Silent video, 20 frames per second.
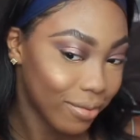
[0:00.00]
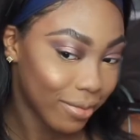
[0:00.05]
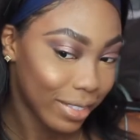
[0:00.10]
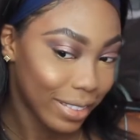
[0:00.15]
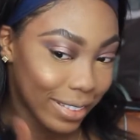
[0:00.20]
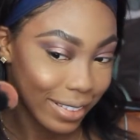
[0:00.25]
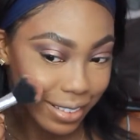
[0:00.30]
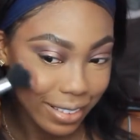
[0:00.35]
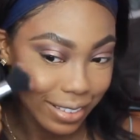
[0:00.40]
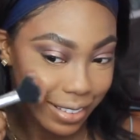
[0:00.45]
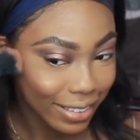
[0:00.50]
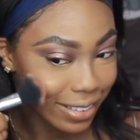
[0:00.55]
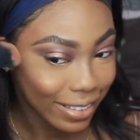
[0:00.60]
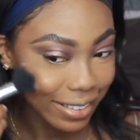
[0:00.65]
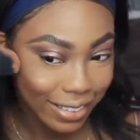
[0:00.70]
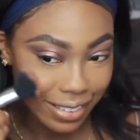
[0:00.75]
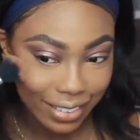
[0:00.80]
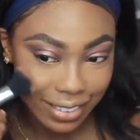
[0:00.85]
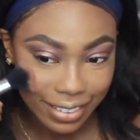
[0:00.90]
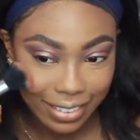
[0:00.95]
not
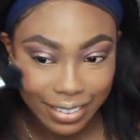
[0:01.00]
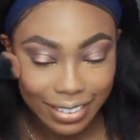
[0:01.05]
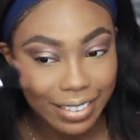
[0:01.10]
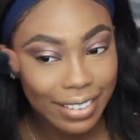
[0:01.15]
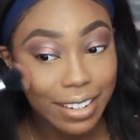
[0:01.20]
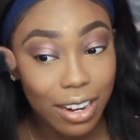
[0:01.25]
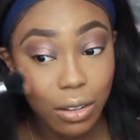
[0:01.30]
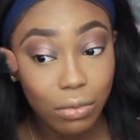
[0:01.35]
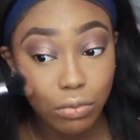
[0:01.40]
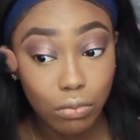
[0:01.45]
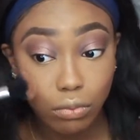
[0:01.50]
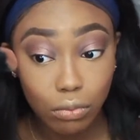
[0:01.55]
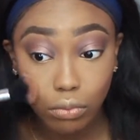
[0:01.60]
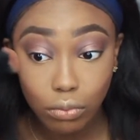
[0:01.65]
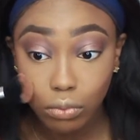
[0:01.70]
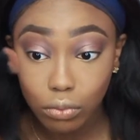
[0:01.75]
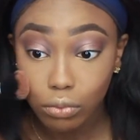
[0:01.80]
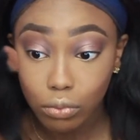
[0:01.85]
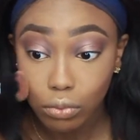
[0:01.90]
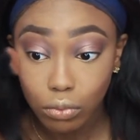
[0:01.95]
the Lovejoy
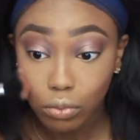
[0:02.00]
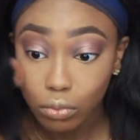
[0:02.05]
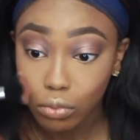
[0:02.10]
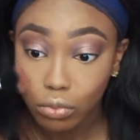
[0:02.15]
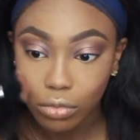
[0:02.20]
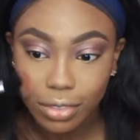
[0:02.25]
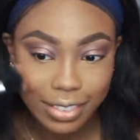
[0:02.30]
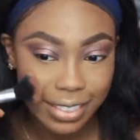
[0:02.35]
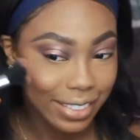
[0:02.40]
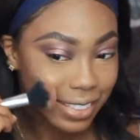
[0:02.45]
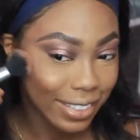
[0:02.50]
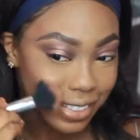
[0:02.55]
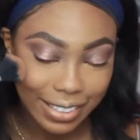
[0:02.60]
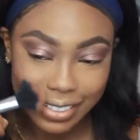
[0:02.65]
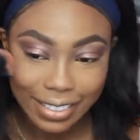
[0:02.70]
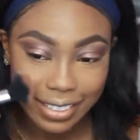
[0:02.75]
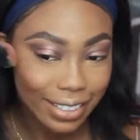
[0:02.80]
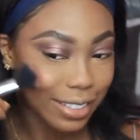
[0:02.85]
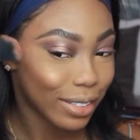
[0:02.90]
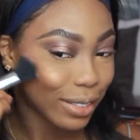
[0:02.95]
by MAC,
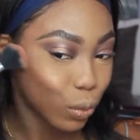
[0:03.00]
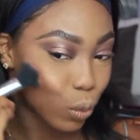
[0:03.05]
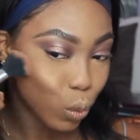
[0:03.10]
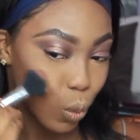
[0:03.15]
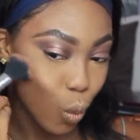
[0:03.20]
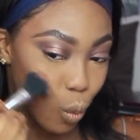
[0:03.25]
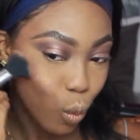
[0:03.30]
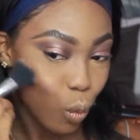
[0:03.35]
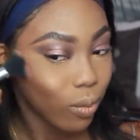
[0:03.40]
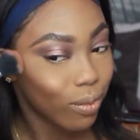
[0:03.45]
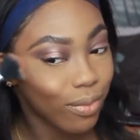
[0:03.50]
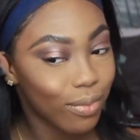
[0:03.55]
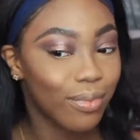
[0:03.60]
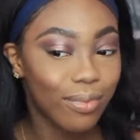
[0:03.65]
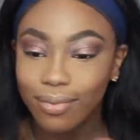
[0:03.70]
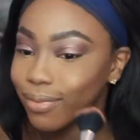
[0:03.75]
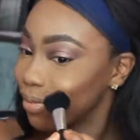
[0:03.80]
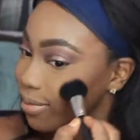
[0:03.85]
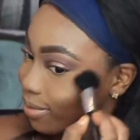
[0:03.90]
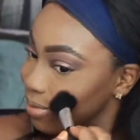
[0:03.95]
but uh,
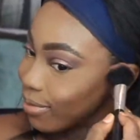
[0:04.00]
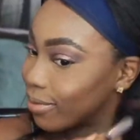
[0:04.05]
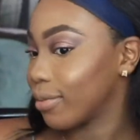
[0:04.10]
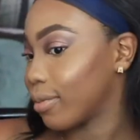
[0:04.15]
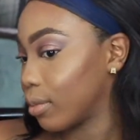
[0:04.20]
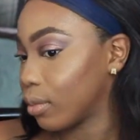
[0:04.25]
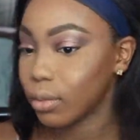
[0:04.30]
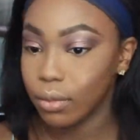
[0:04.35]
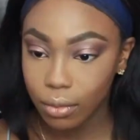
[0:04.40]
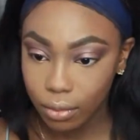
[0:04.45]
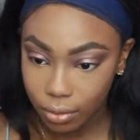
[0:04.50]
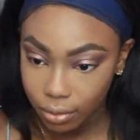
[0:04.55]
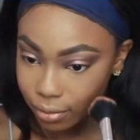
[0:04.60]
gosh, I forgot the